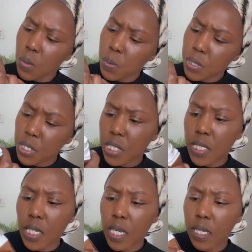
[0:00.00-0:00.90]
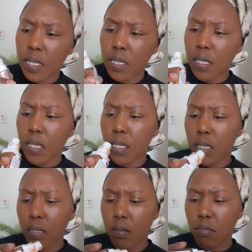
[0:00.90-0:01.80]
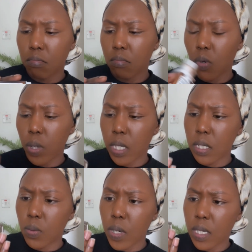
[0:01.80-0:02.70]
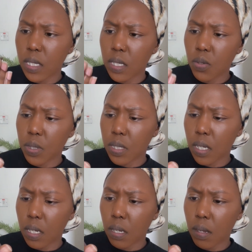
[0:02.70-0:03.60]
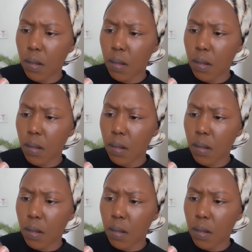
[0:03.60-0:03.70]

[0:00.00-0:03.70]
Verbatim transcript: which shade is this wait where is it written